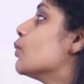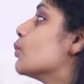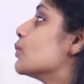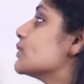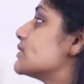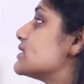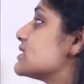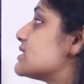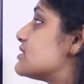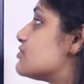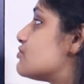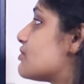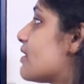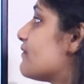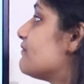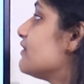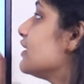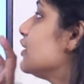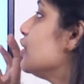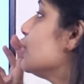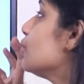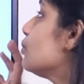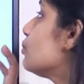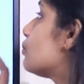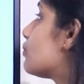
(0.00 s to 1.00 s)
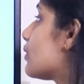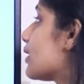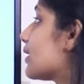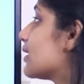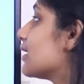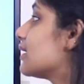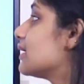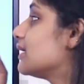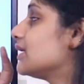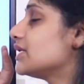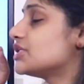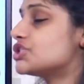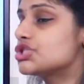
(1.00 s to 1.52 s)
which is revenue
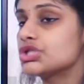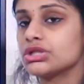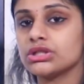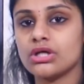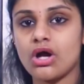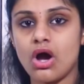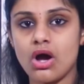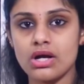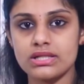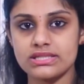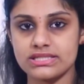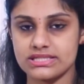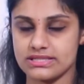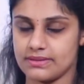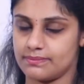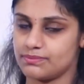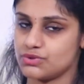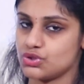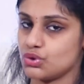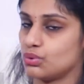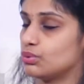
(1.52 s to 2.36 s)
recognition concept.